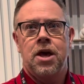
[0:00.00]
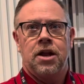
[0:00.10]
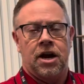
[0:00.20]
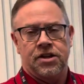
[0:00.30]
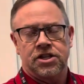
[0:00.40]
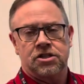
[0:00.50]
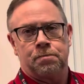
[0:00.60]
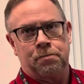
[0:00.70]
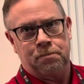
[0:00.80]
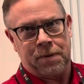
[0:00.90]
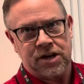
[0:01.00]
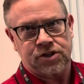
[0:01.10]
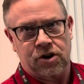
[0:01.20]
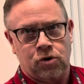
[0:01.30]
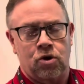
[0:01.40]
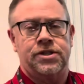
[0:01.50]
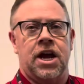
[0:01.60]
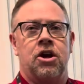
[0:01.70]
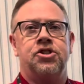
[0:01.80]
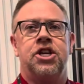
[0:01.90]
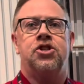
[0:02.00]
Now, this is based on, of course, LG's